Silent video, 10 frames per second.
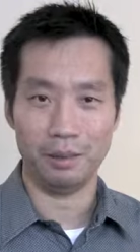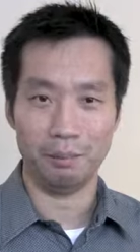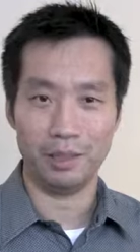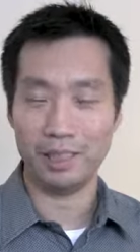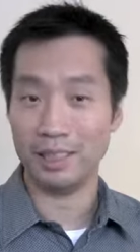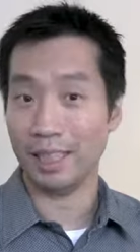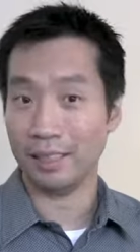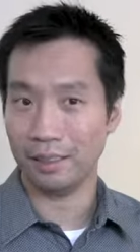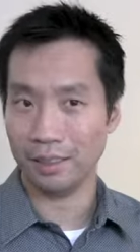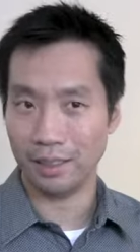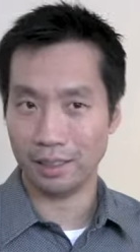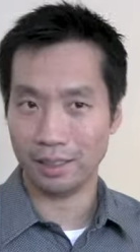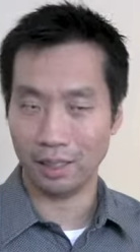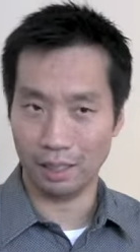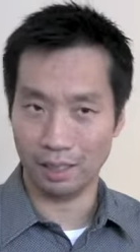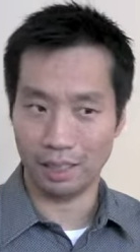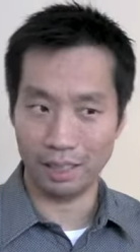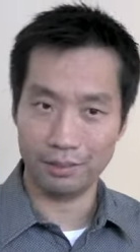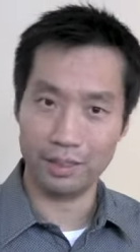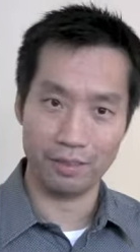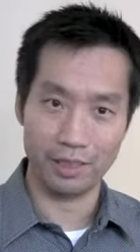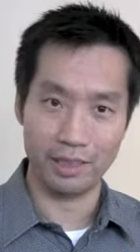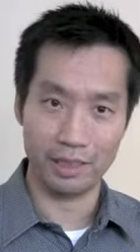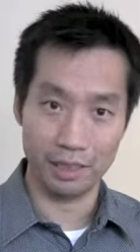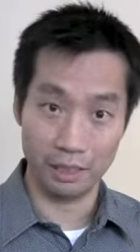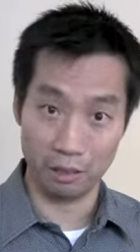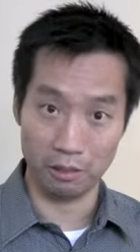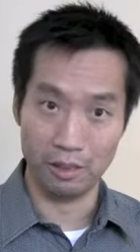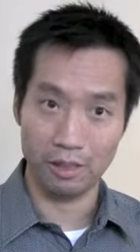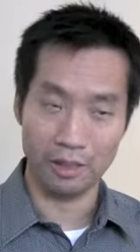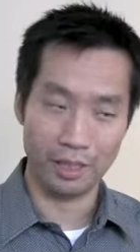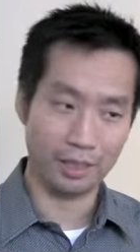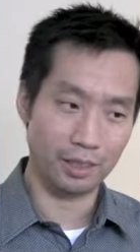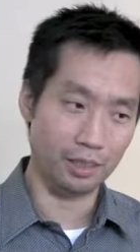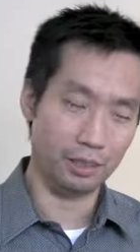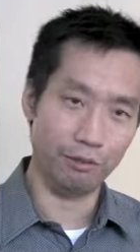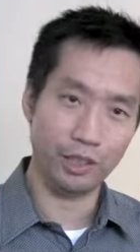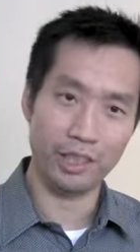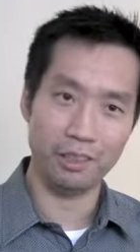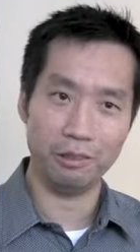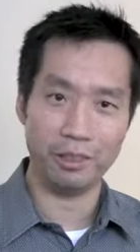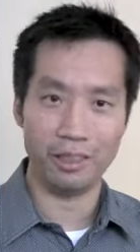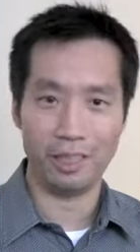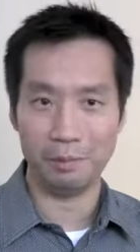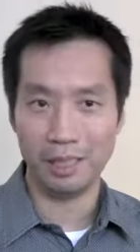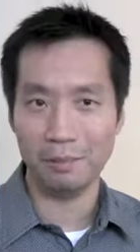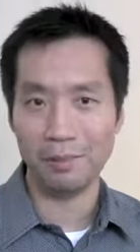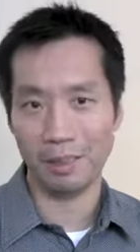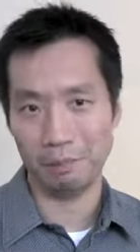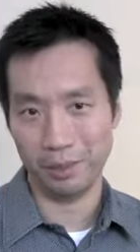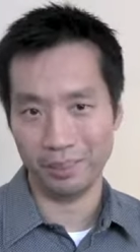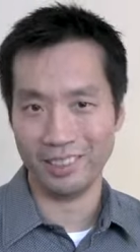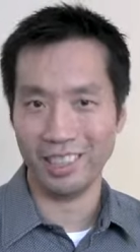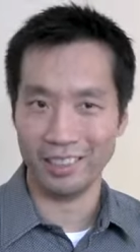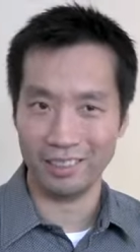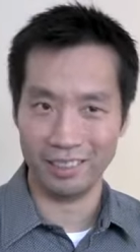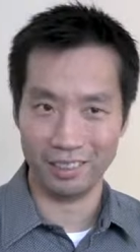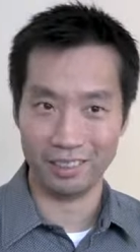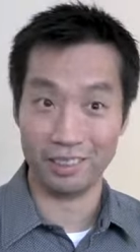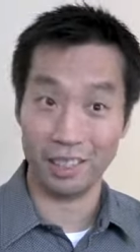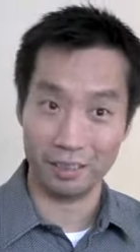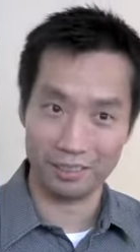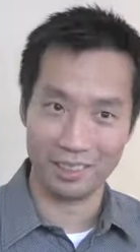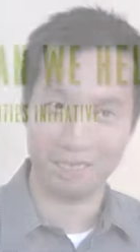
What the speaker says: Business Analytics Office of the CTO. That's the division within IBM that builds analytical software.